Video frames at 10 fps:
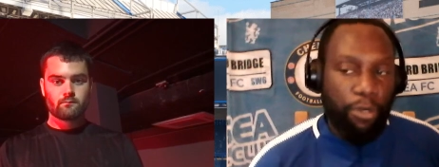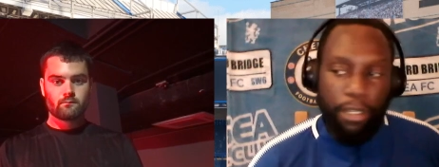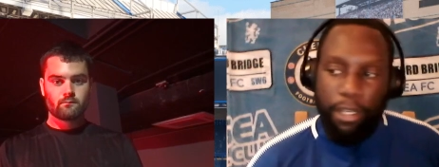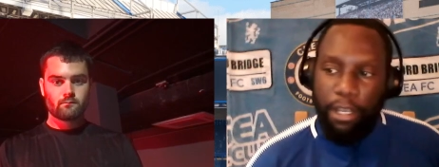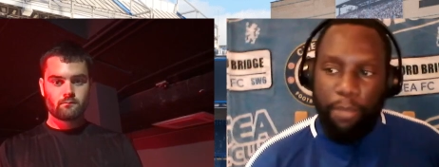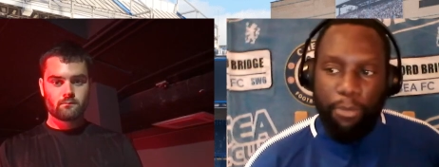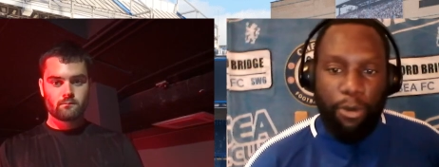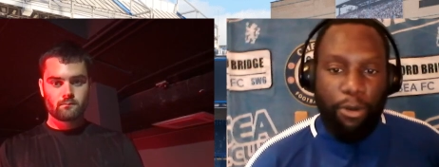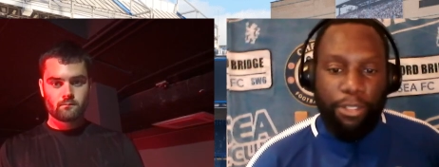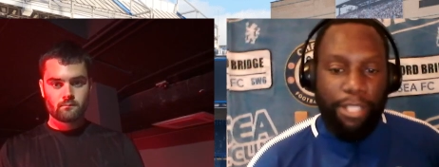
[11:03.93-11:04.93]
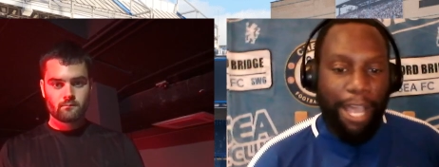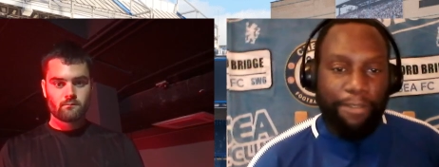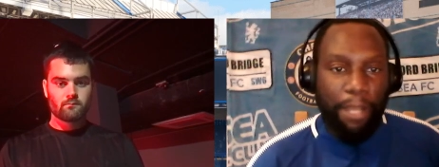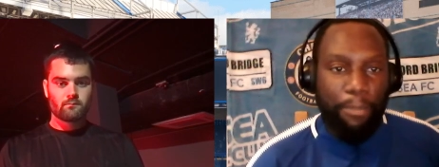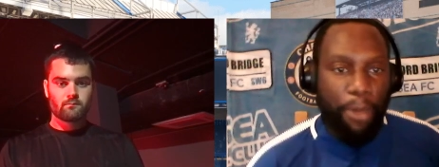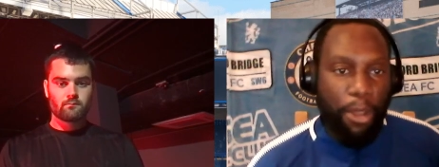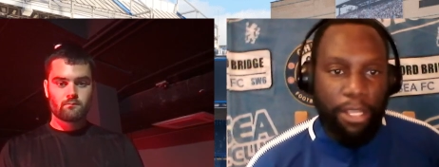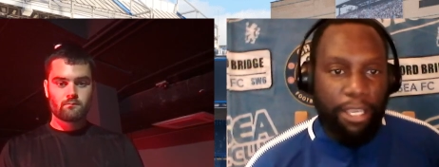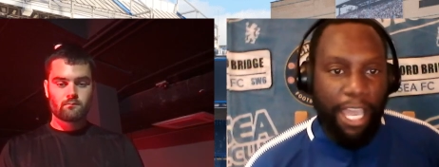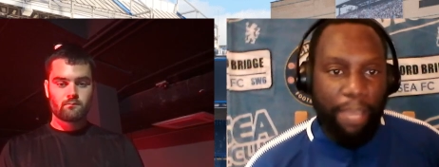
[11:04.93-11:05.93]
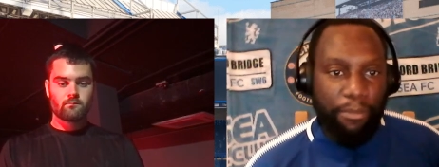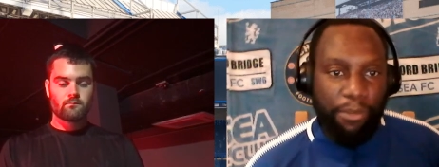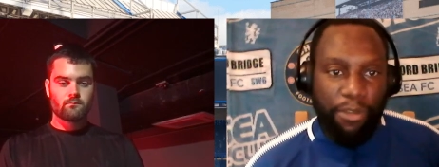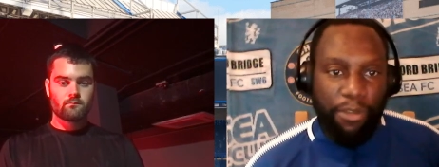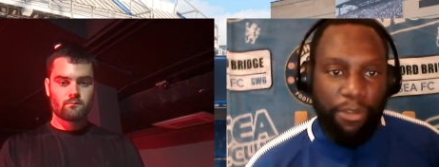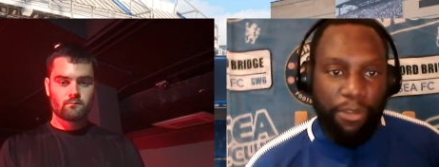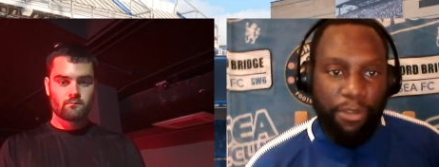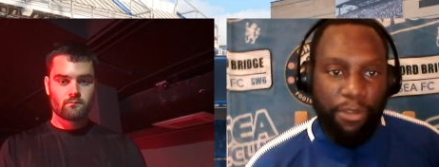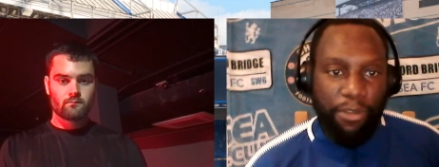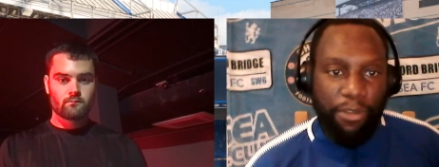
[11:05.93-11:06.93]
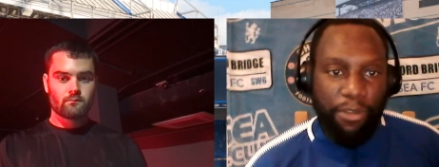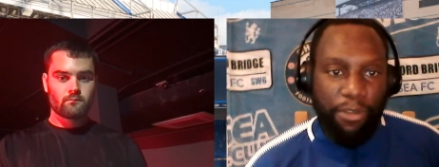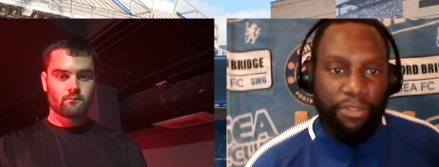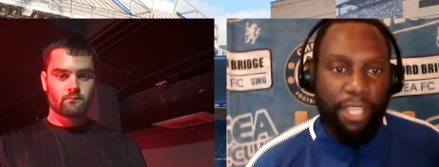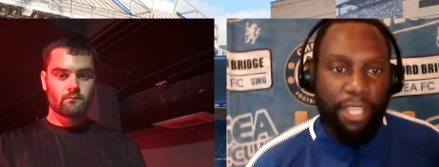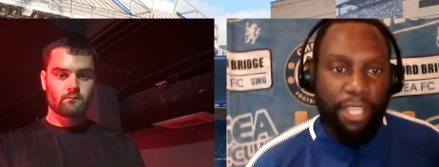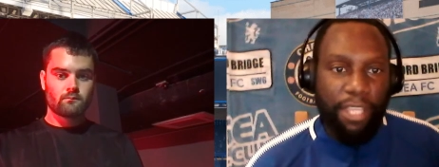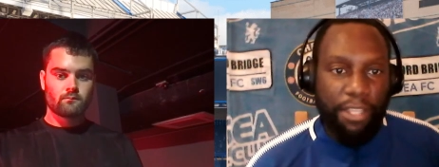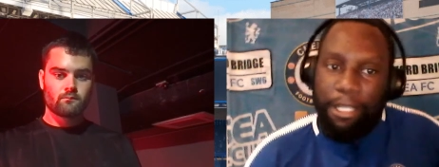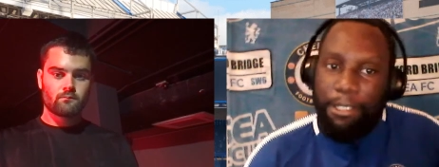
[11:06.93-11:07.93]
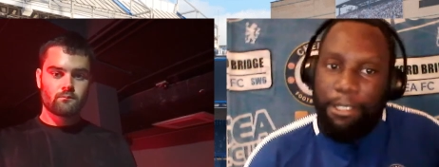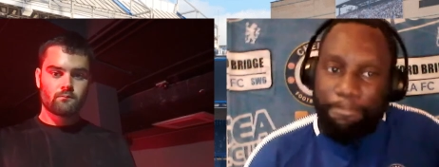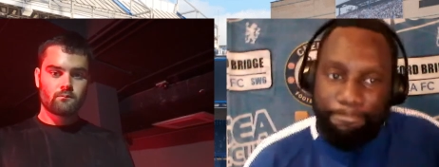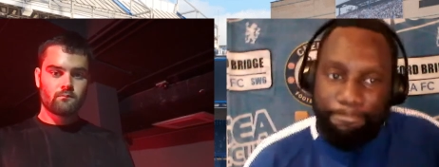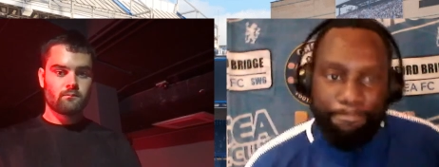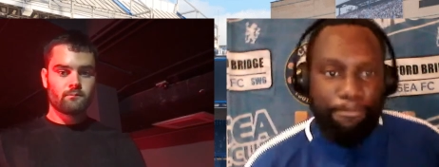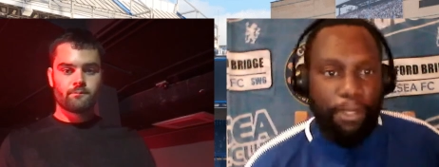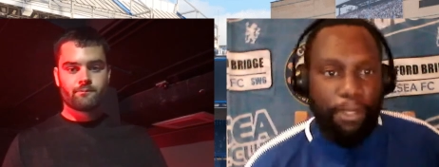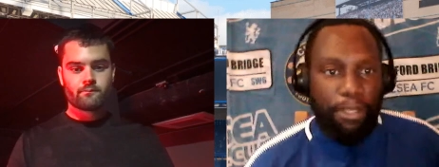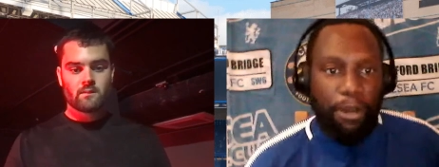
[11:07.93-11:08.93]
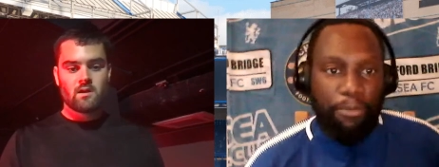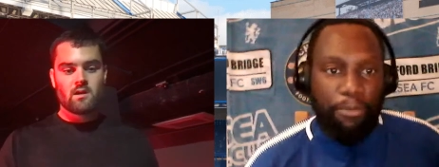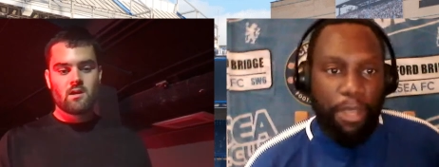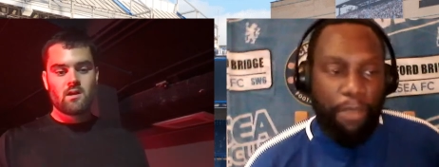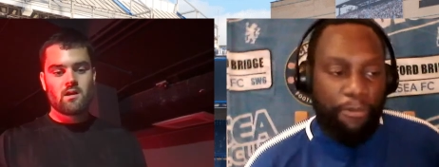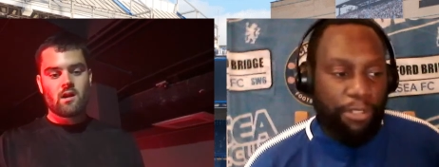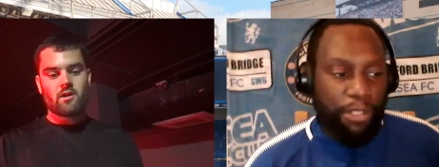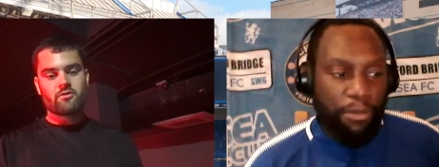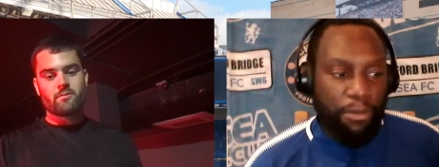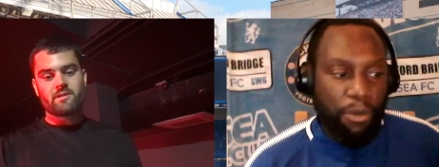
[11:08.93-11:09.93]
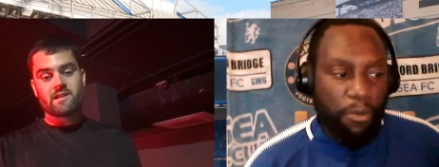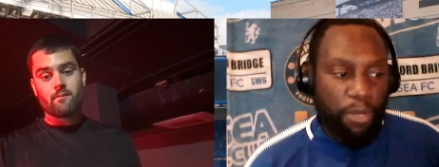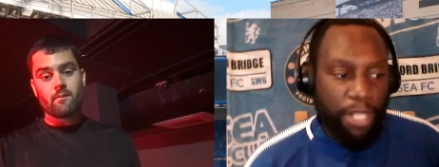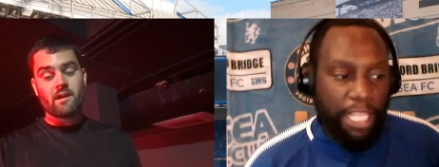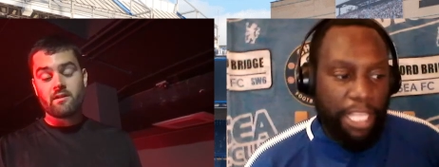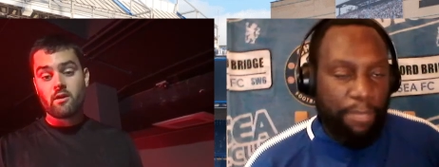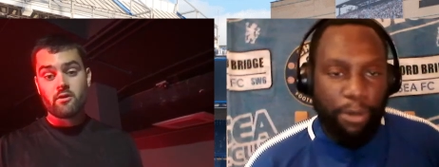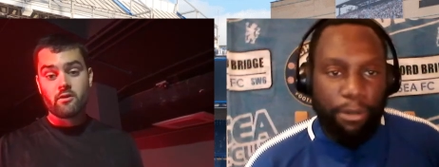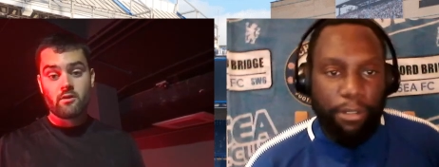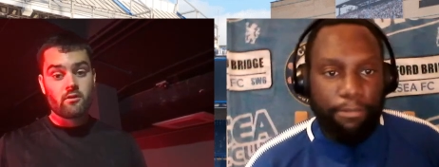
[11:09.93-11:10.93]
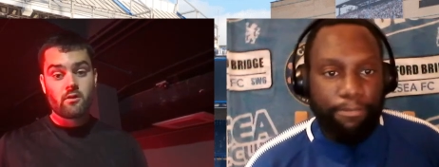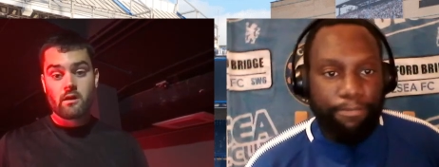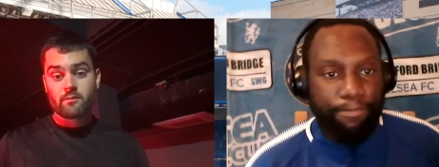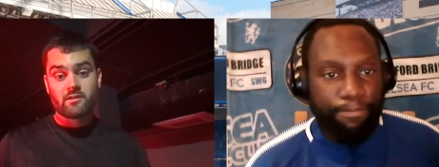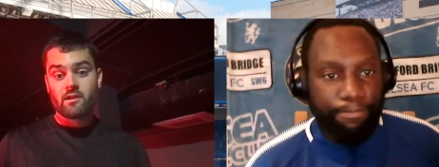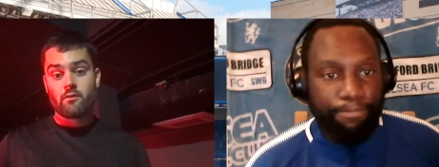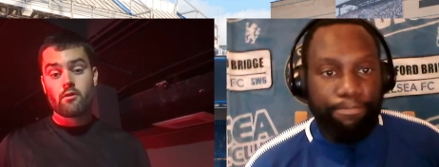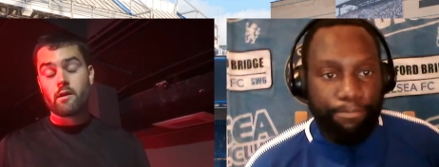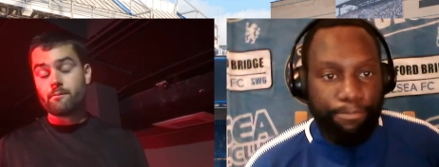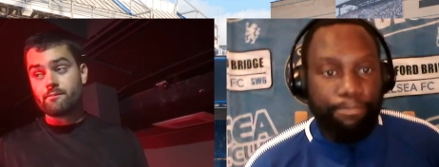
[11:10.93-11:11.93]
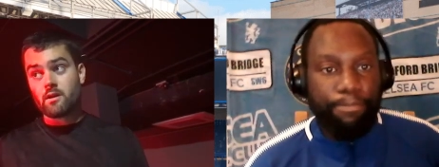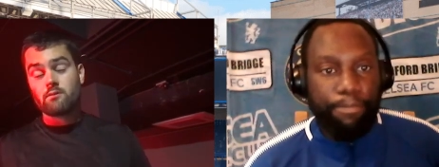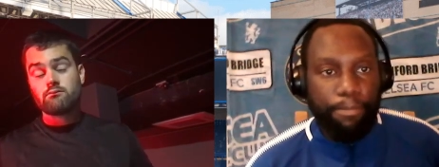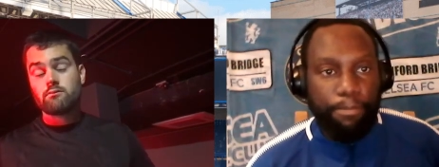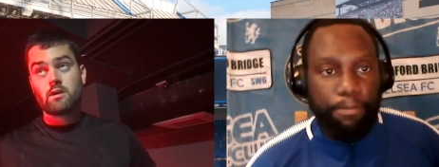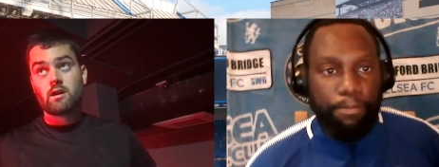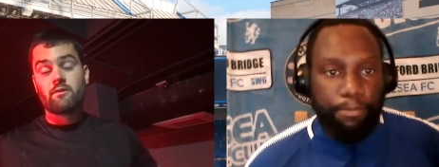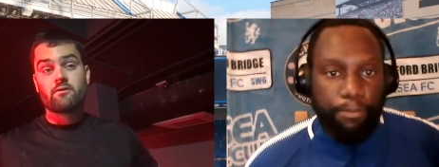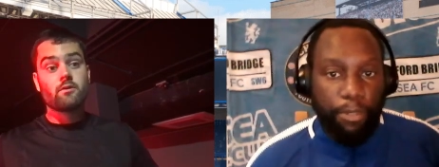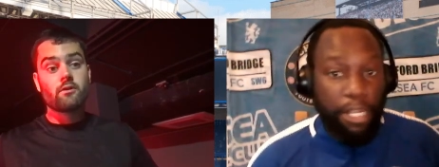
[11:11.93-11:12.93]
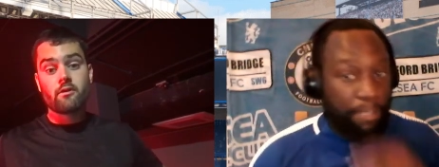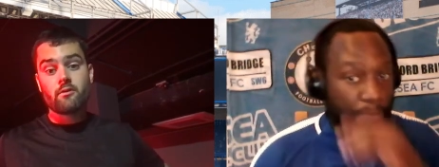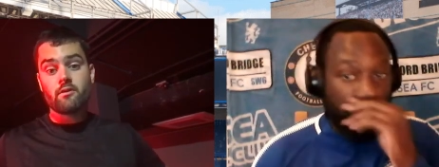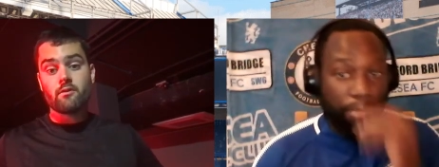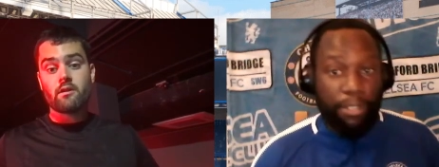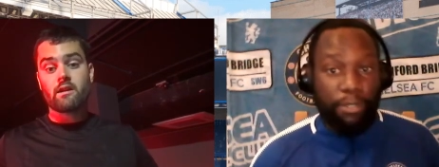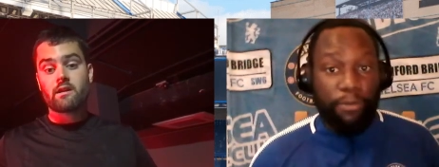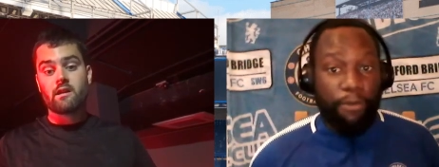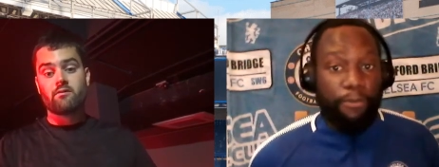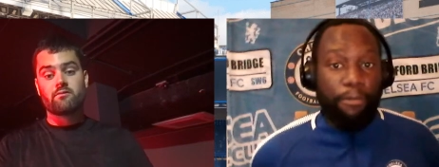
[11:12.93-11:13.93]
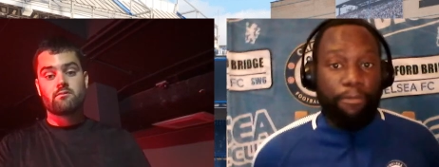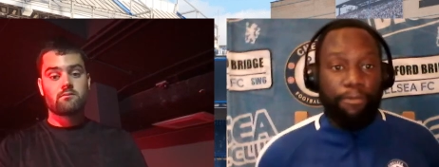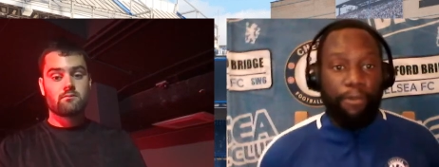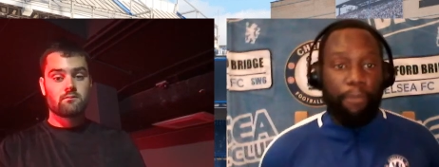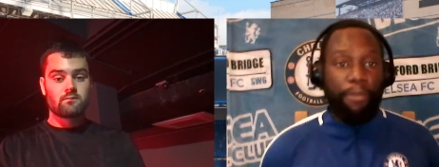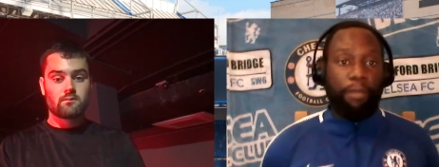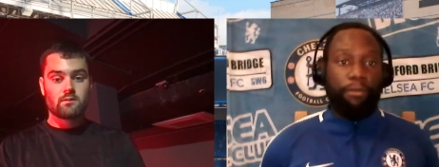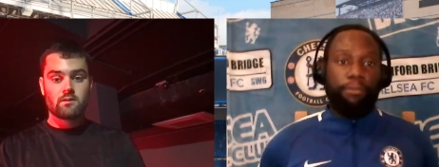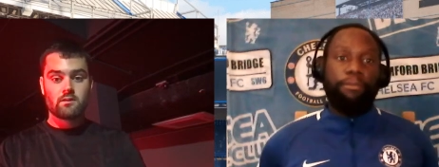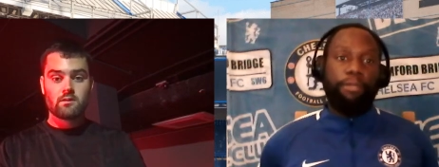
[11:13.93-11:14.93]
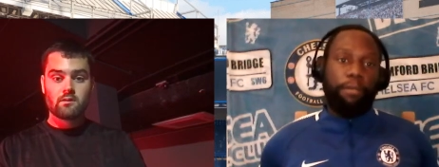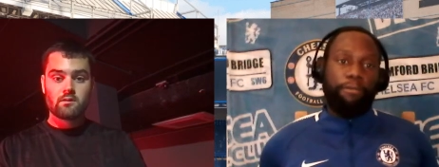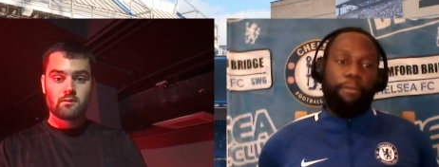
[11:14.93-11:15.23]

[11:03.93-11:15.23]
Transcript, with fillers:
Speaker 1: run because after that Burnley game, you've seen the the run of games
Speaker 2: Hundred percent, mate. No, you're, you're absolutely right. I, I, have to agree with you on that.
Speaker 1: from from there, yeah,